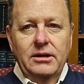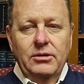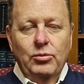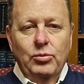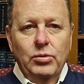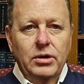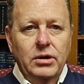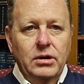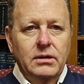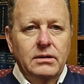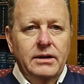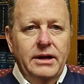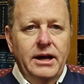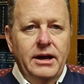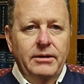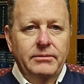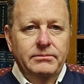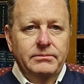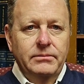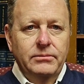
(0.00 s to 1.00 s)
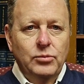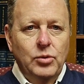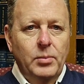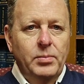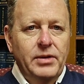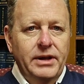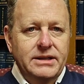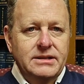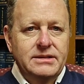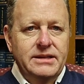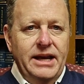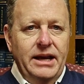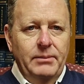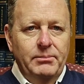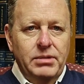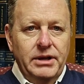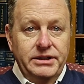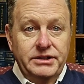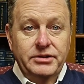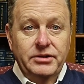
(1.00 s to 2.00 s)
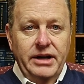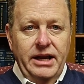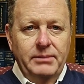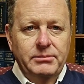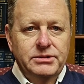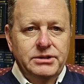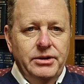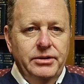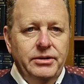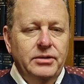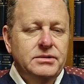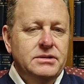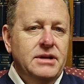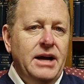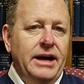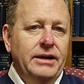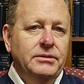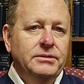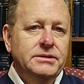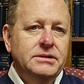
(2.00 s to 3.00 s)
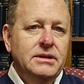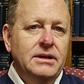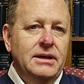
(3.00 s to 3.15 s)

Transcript: will place your names on those titles.